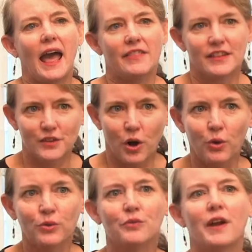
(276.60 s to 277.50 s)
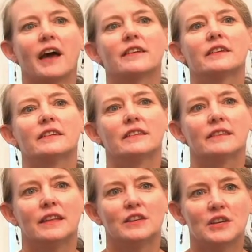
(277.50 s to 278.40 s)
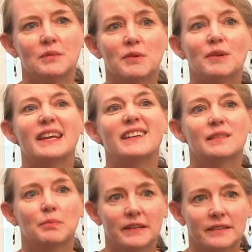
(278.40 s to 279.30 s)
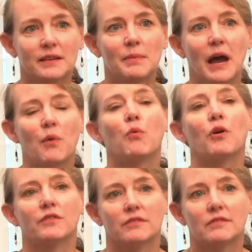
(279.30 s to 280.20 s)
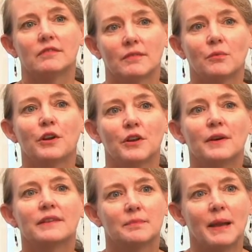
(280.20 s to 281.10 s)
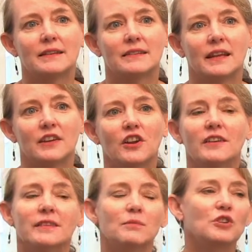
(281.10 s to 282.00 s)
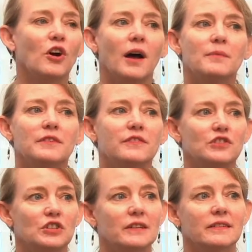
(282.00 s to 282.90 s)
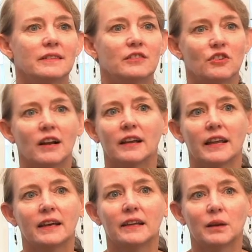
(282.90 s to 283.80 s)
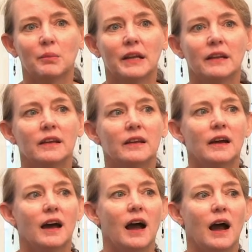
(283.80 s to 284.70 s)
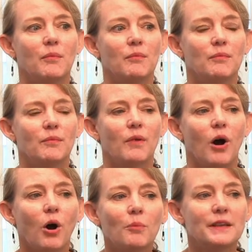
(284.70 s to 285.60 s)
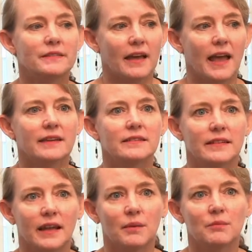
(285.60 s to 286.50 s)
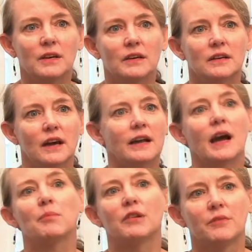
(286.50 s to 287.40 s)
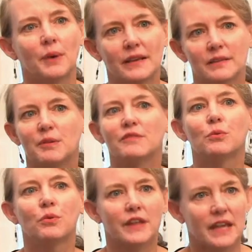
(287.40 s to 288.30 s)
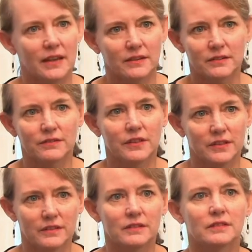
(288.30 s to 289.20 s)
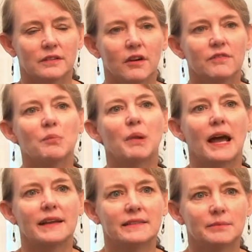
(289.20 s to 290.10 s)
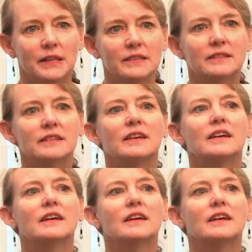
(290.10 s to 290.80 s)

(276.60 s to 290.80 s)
and there's goals around it, then you can be really explicit about what you're expecting. Sometimes if students are struggling a little bit, I'll be saying to them a couple of weeks before the end of the placement,